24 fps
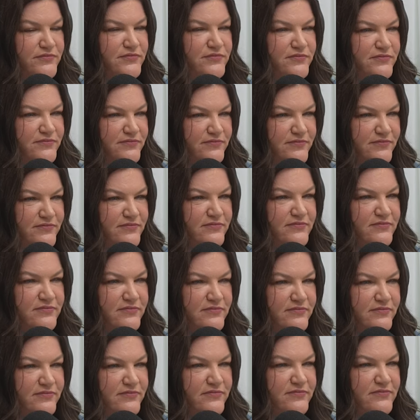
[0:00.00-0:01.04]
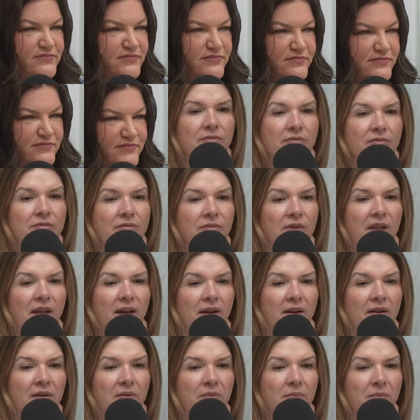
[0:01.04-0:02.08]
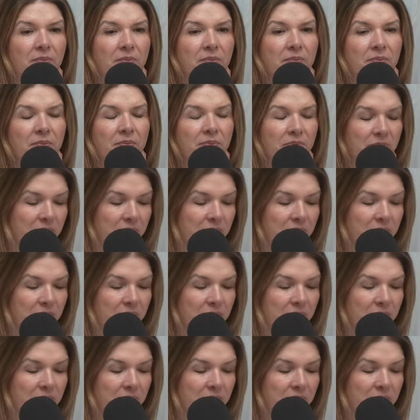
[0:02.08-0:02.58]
[no speech]